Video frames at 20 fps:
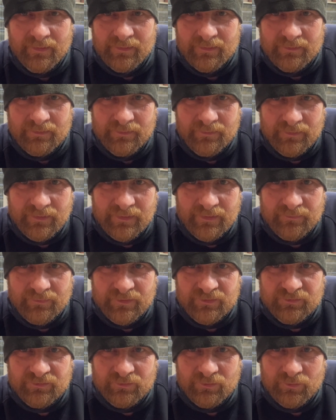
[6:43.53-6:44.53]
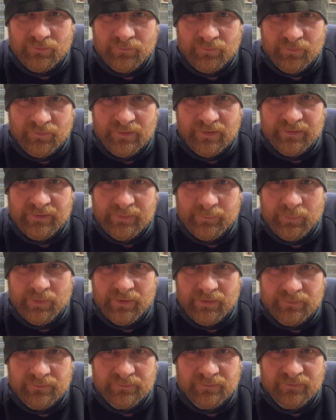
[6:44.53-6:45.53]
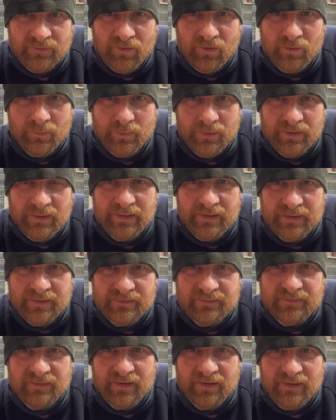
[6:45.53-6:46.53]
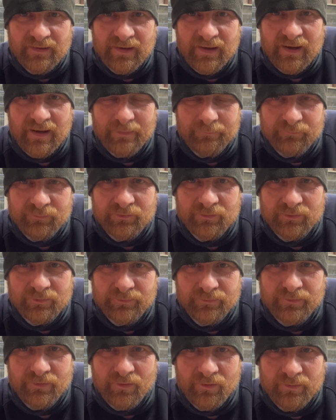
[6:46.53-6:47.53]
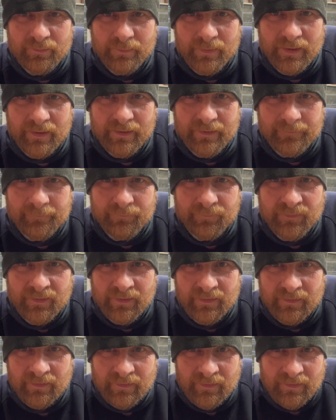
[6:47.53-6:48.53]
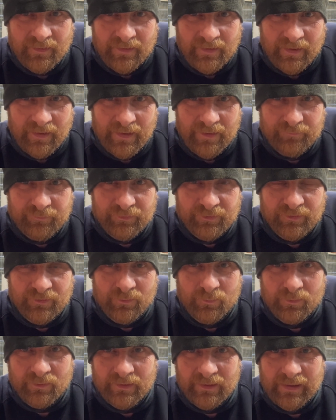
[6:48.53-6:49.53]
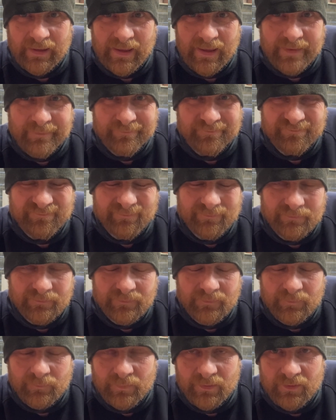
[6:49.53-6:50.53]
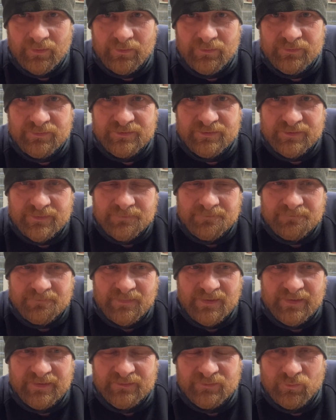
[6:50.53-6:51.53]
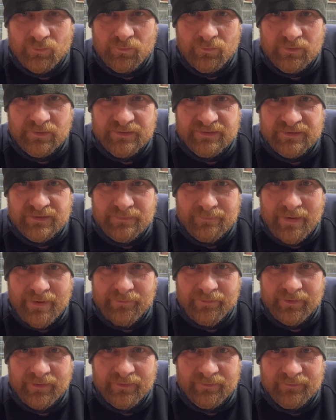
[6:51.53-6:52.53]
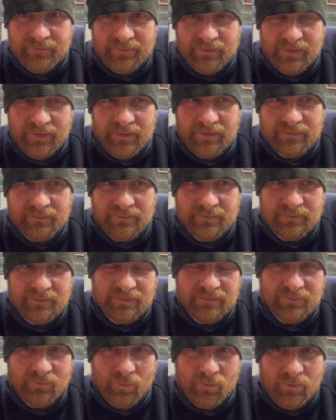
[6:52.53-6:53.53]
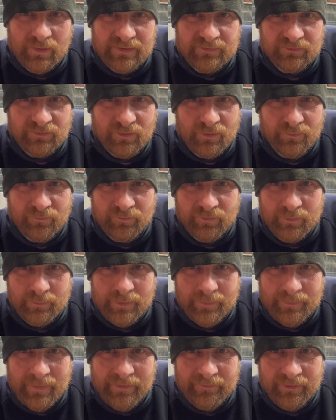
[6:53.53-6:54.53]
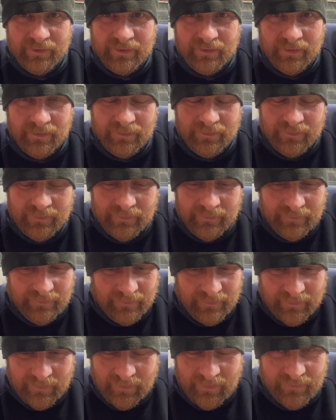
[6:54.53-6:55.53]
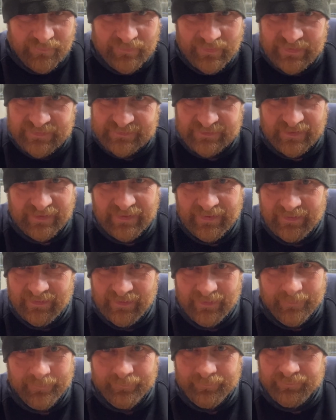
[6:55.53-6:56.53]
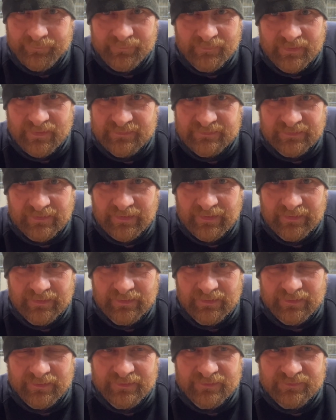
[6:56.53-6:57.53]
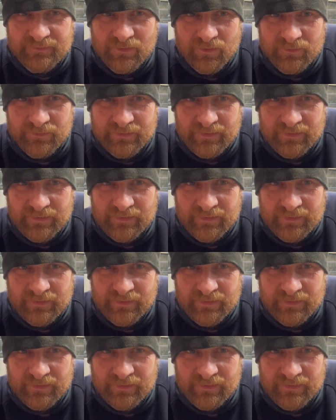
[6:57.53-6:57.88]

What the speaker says: you leave it stood for any period of time and it is an absolute nightmare. Everything I want to get, because it's an American thing, it all has to come from America, and that's a killer. It's a killer. It's not